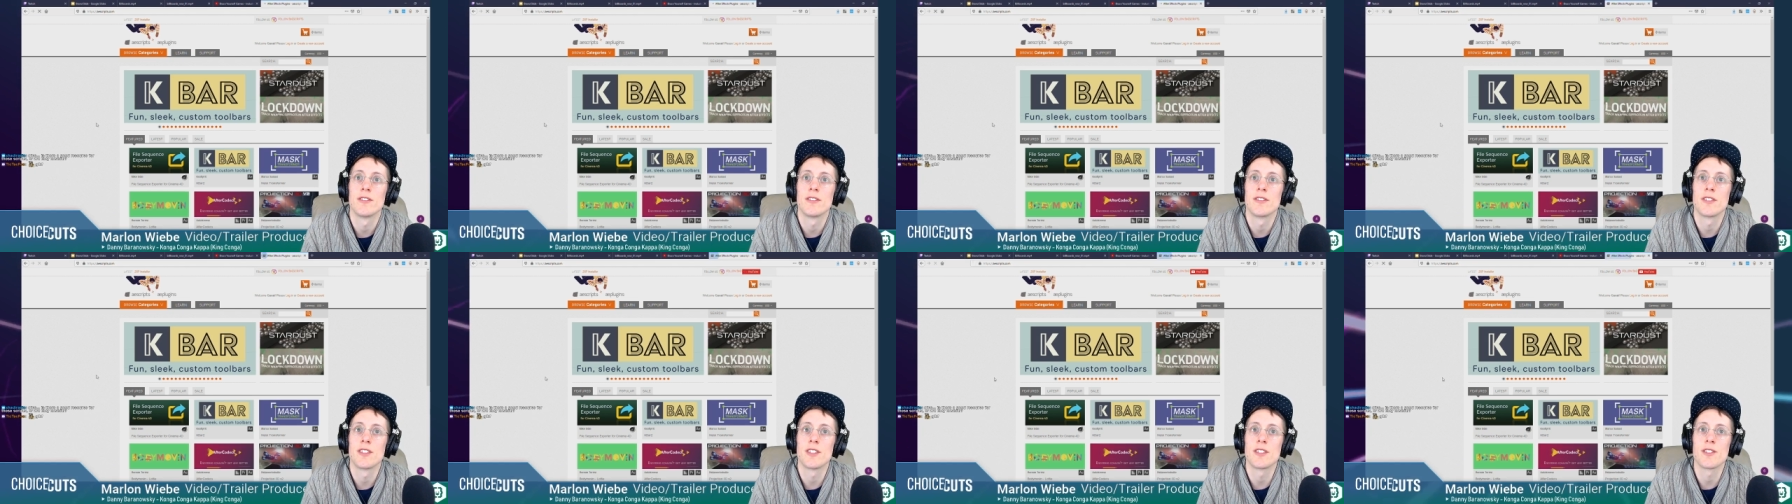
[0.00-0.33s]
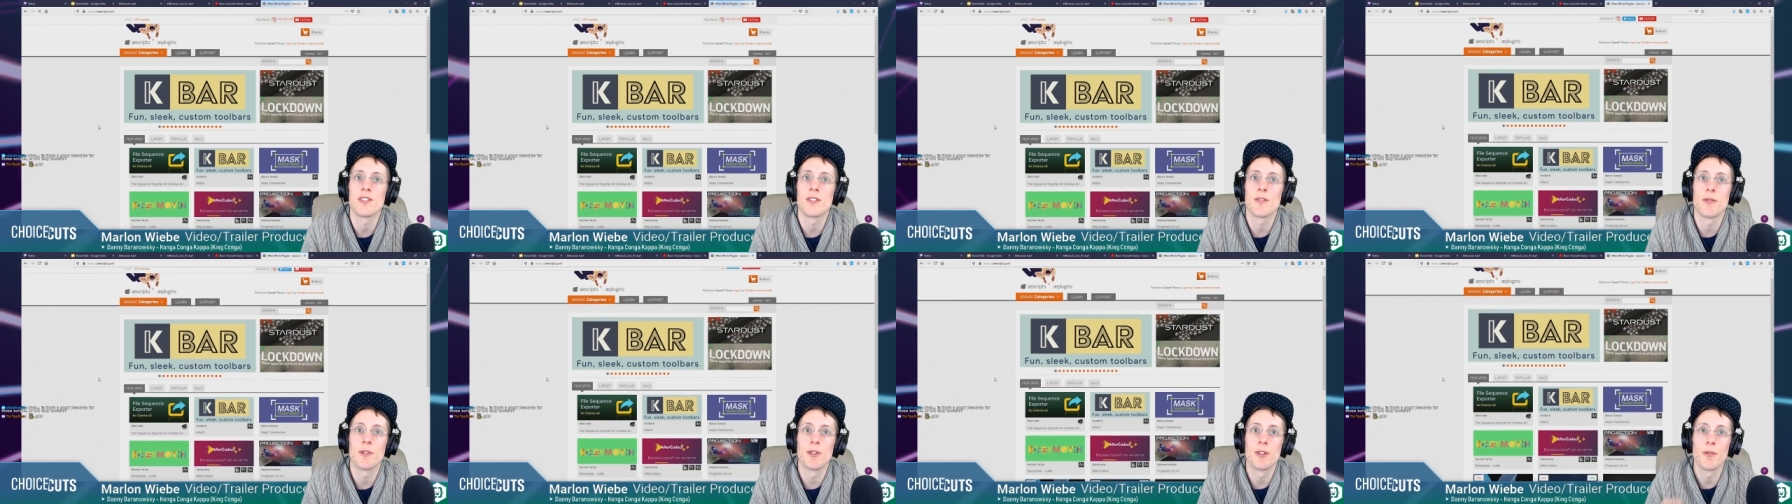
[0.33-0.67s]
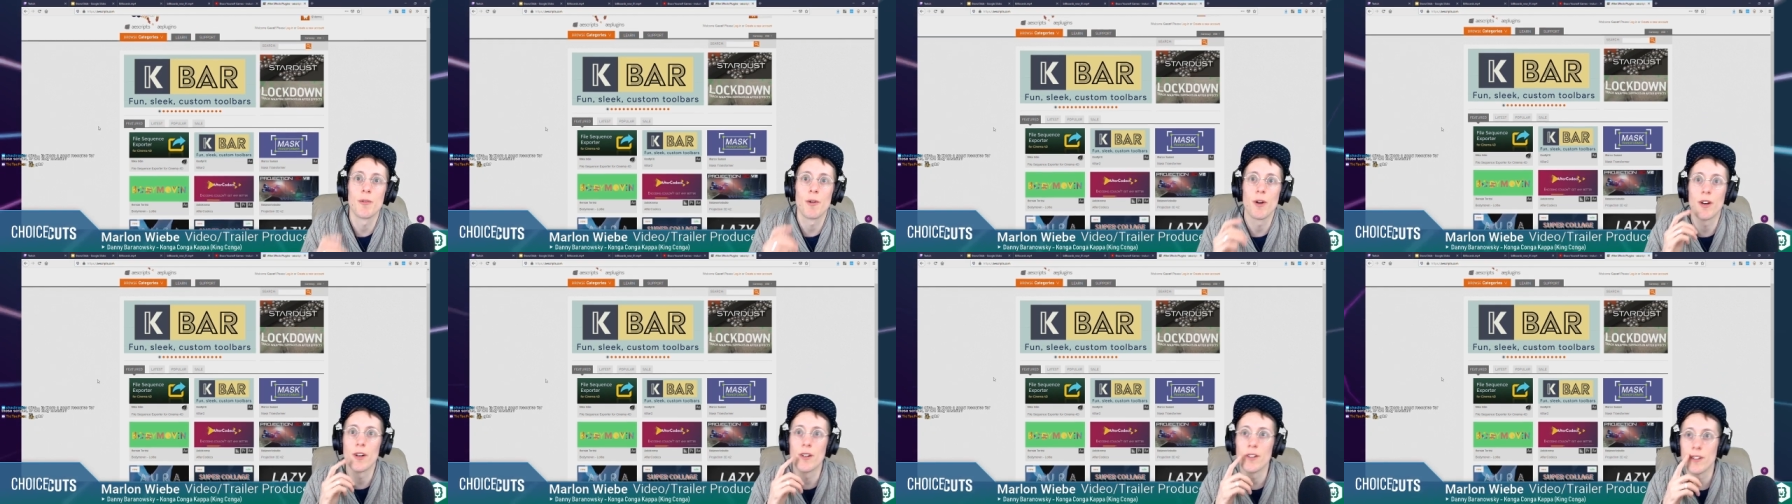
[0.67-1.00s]
This is the one you
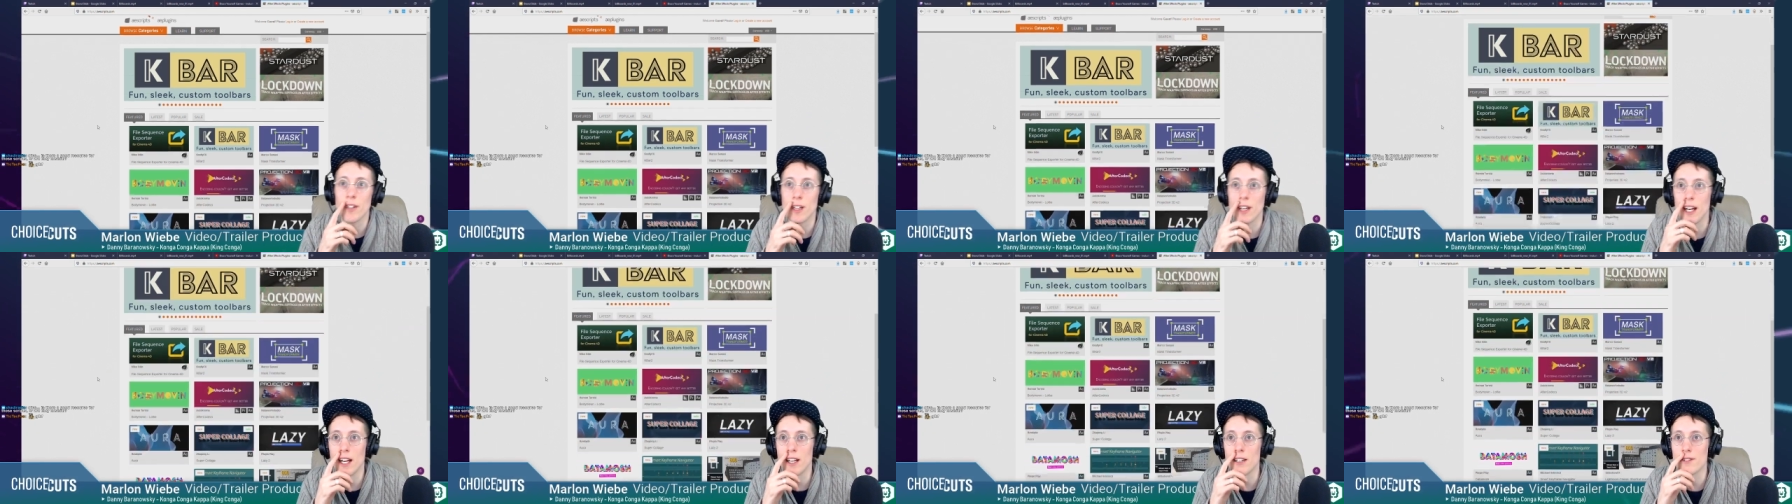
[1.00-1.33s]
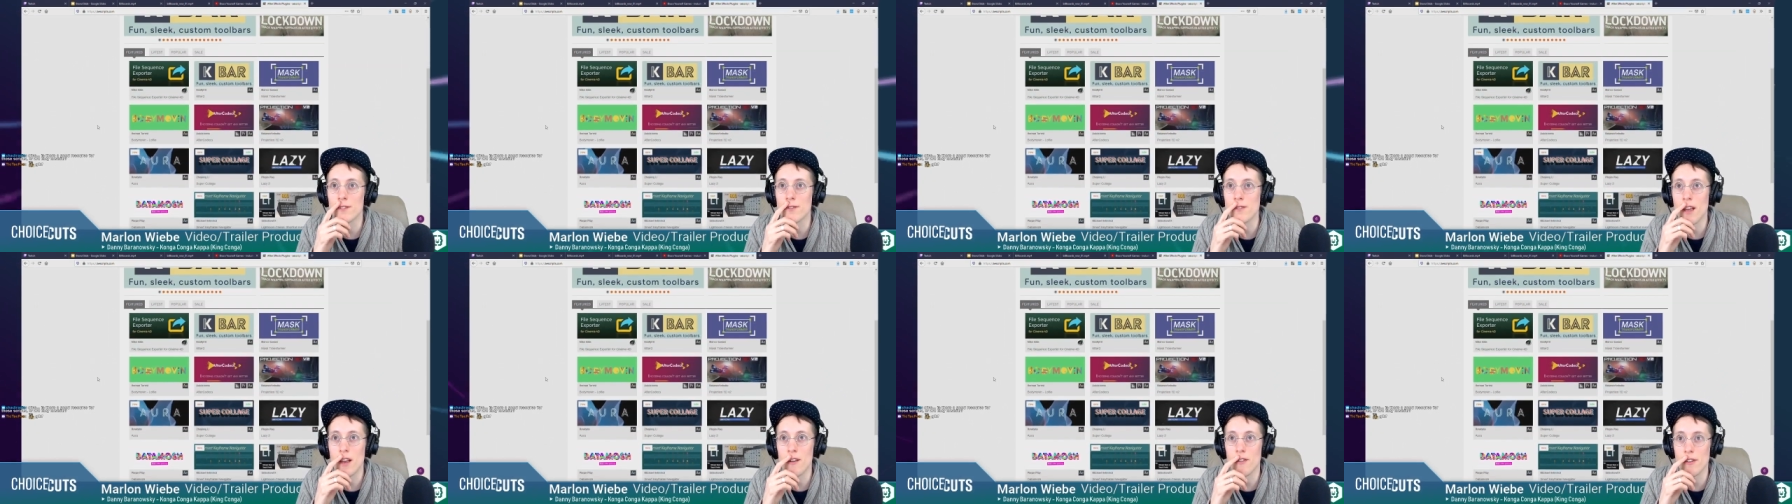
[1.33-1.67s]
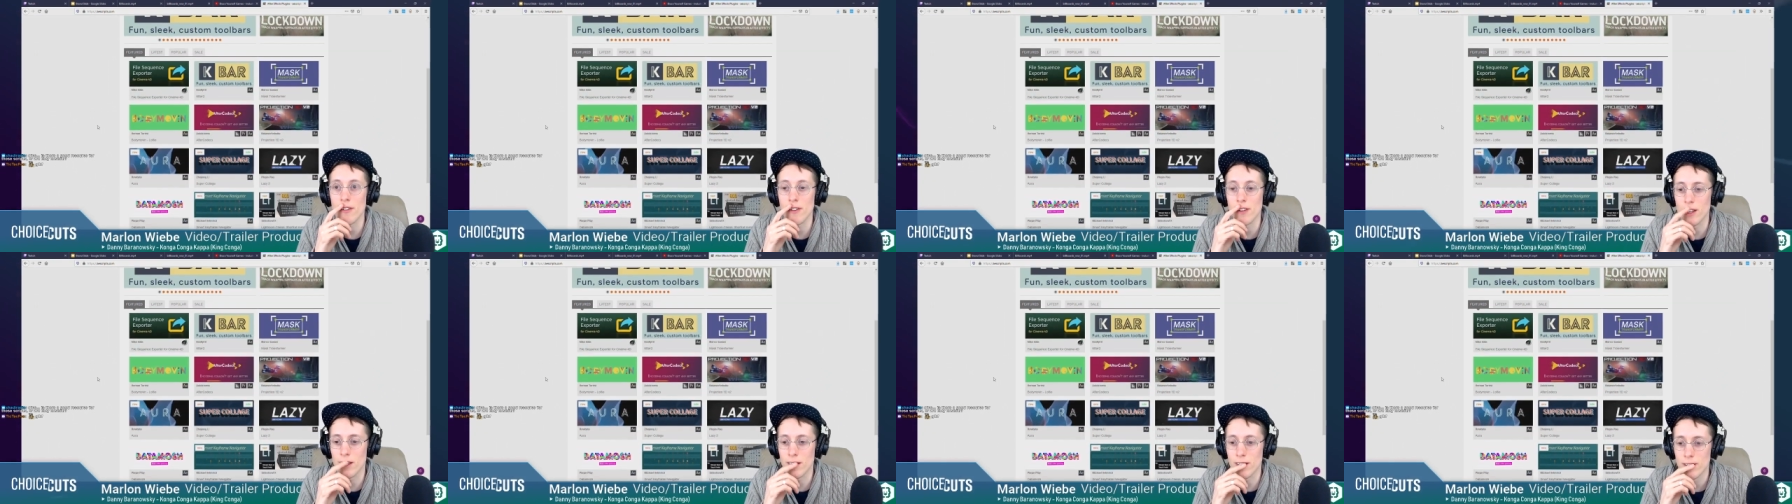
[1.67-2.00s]
want. It has
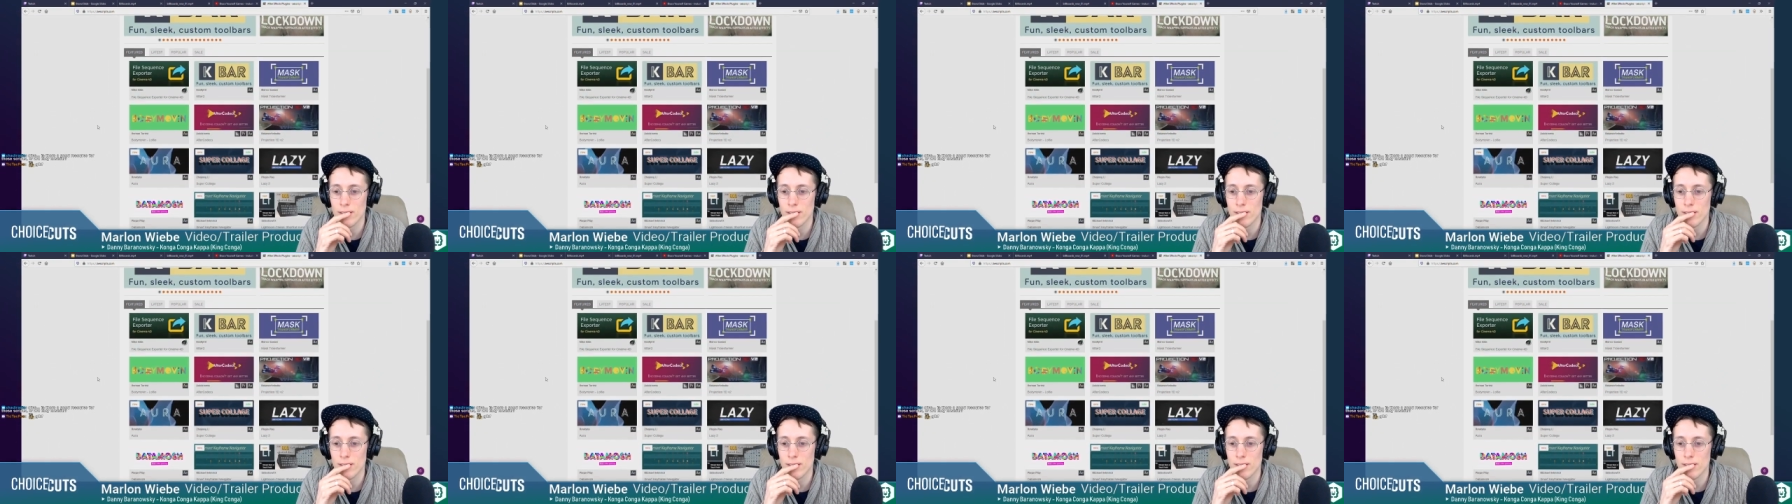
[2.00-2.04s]
everything.